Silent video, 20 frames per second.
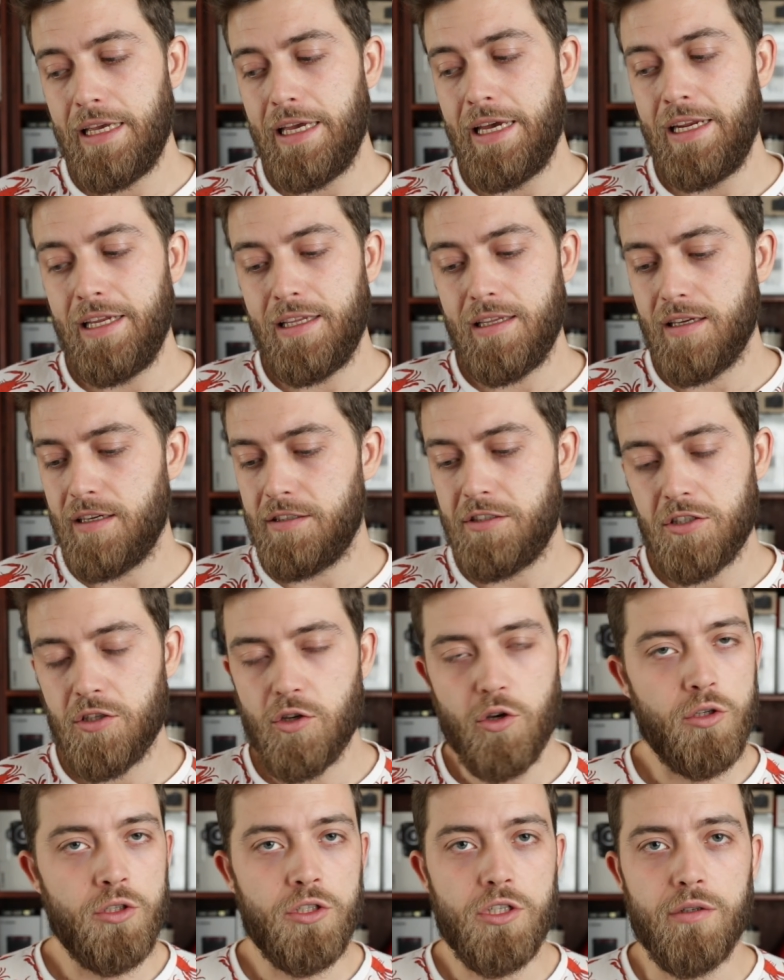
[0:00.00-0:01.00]
And I
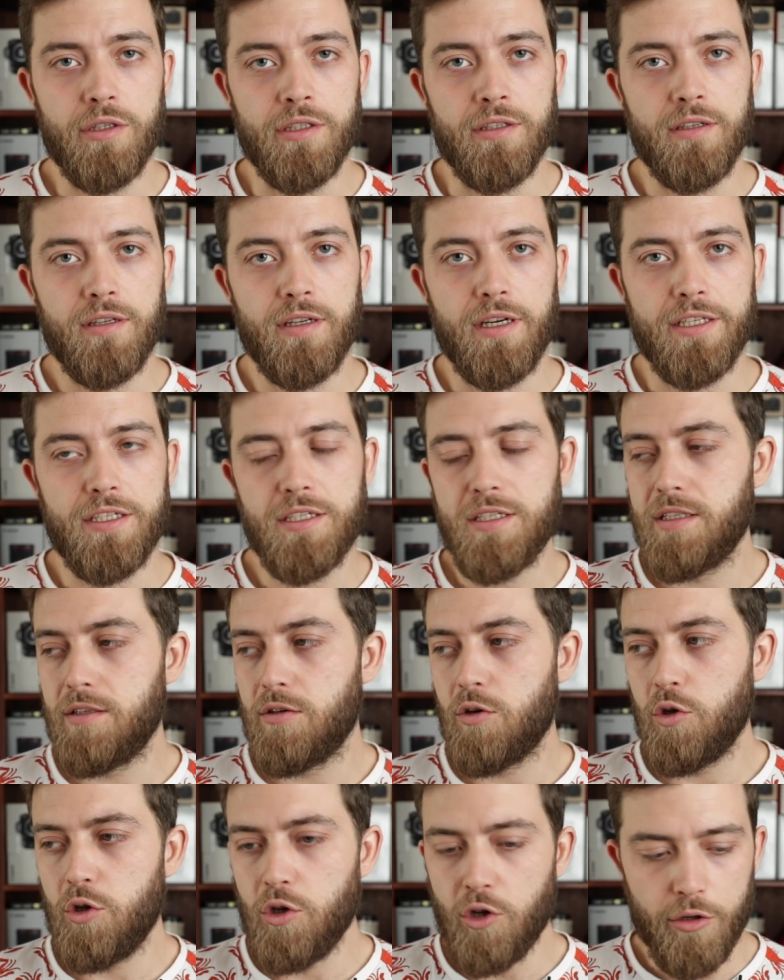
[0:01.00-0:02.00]
just couldn't do it. I just
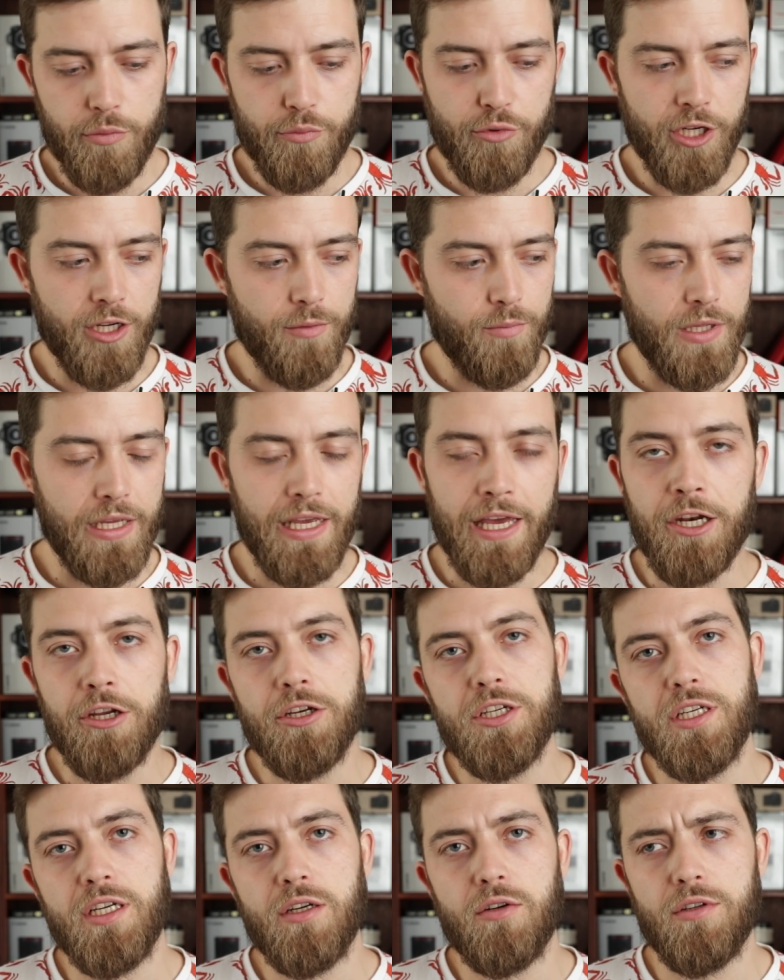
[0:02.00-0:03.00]
could not bring up the
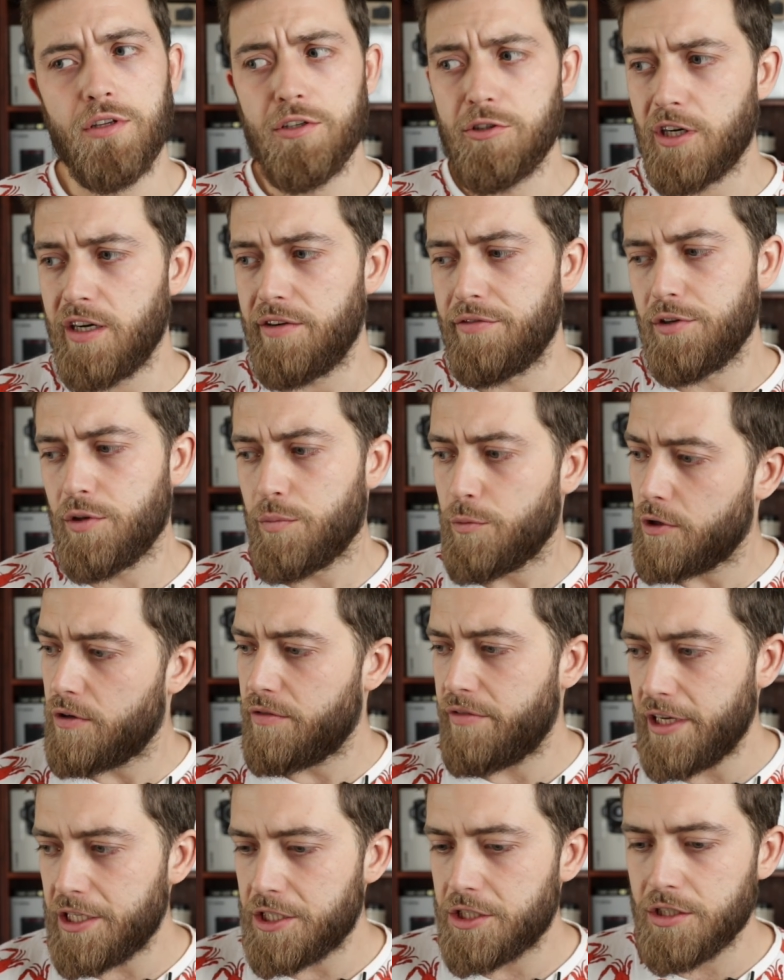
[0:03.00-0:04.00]
energy or the drive or the
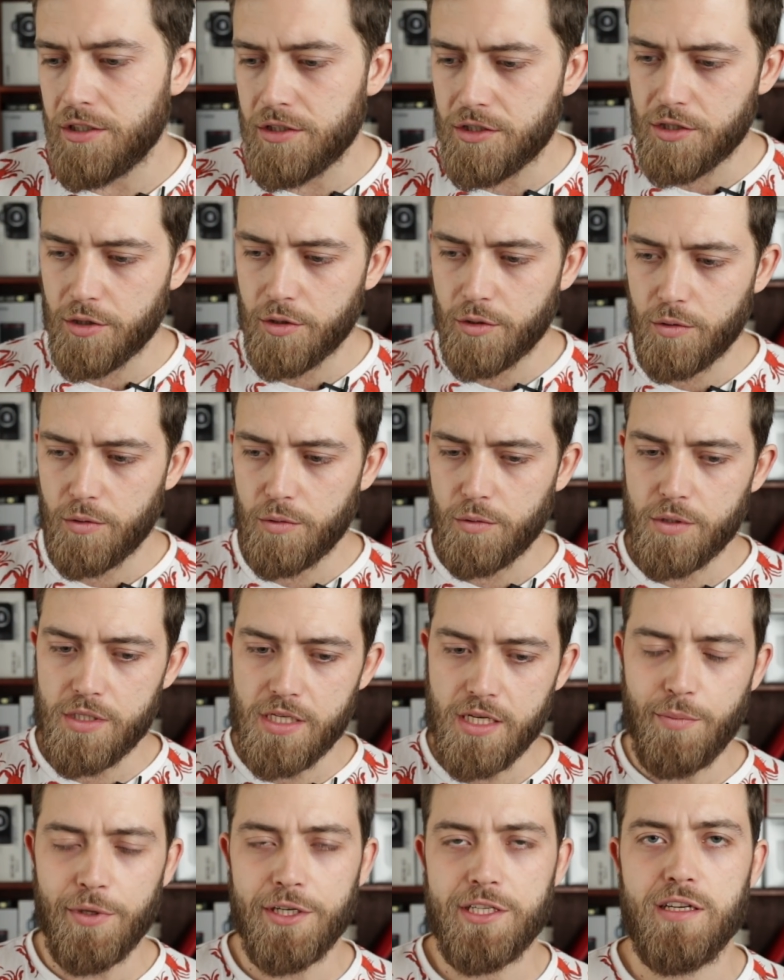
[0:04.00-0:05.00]
motivation to
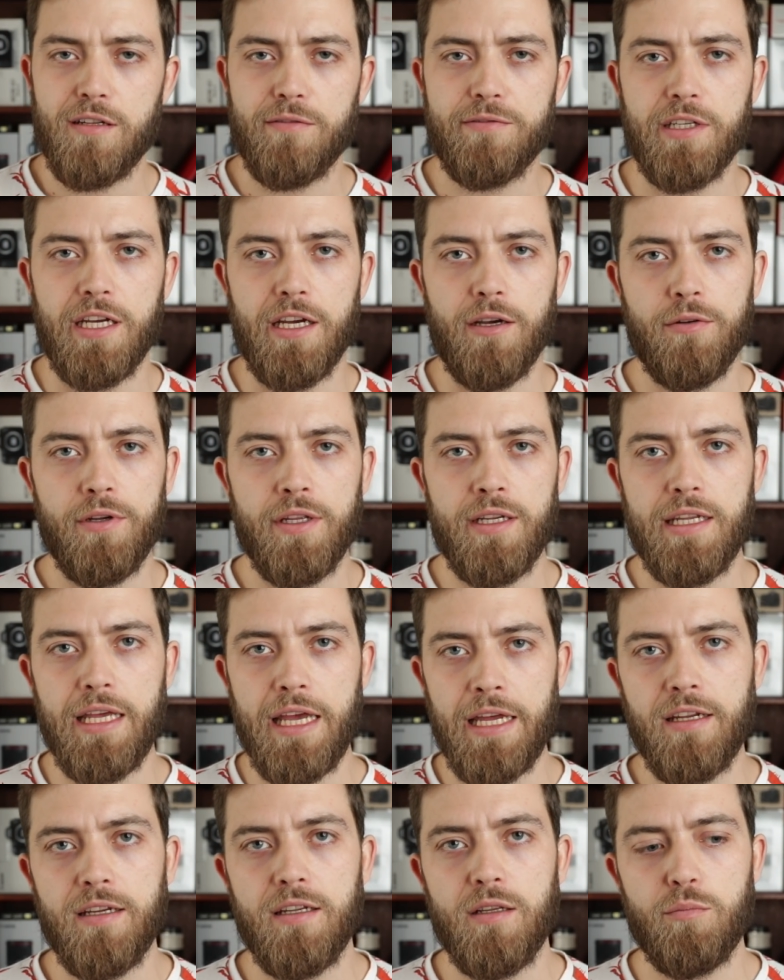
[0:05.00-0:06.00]
sit myself down and
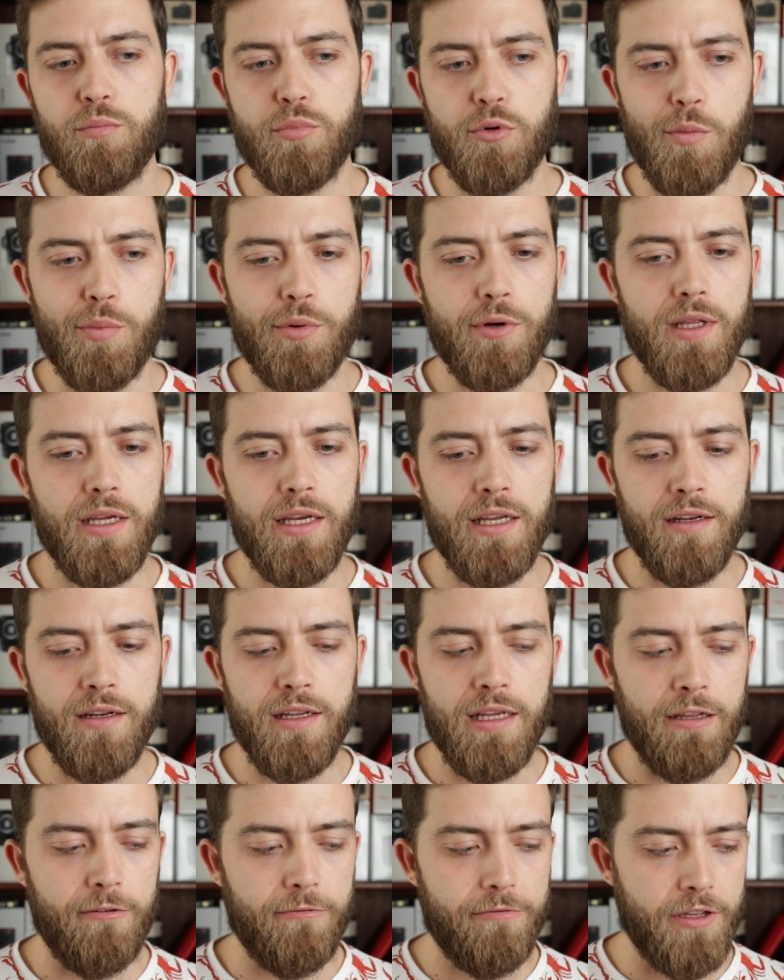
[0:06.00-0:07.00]
edit it properly
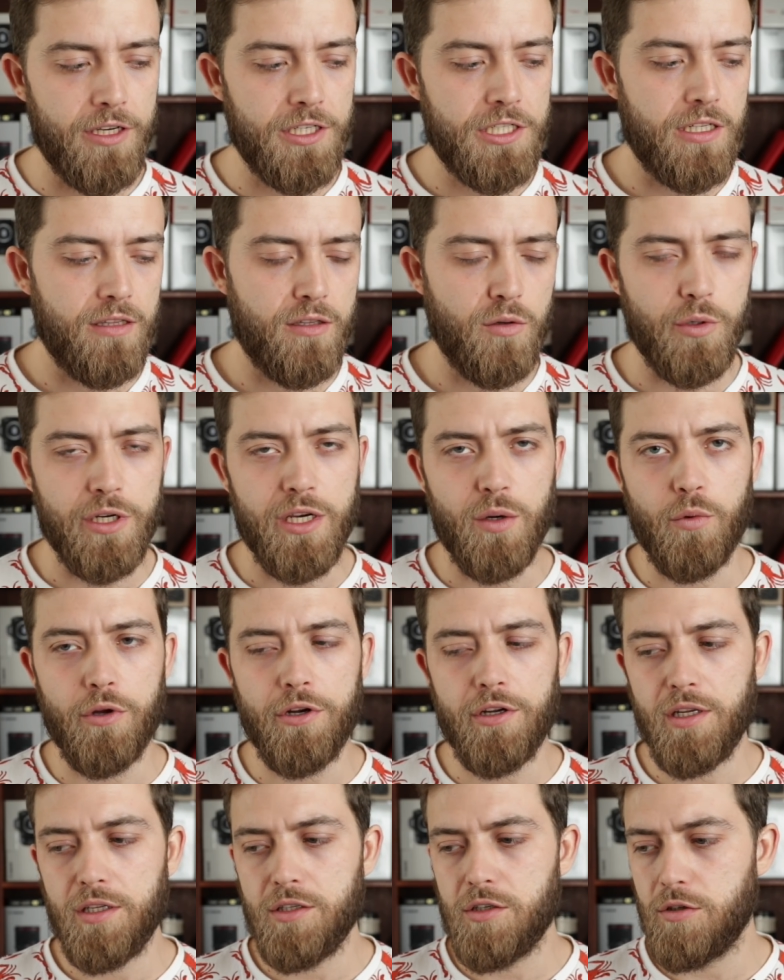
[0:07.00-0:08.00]
and finish it the way I
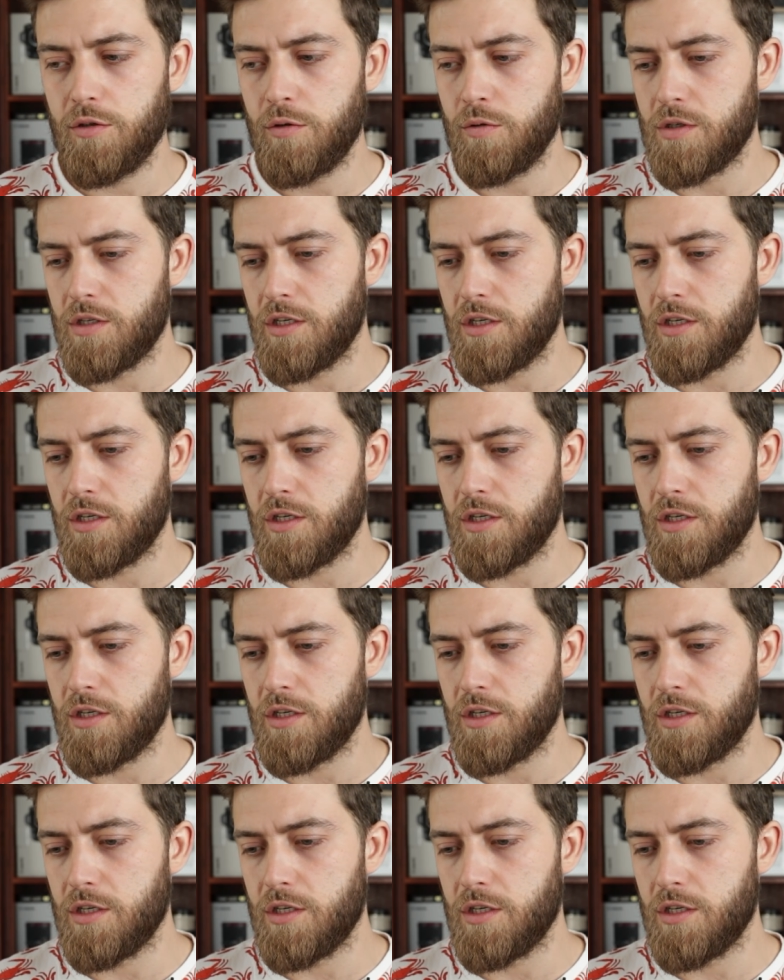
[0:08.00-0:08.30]
wanted it to.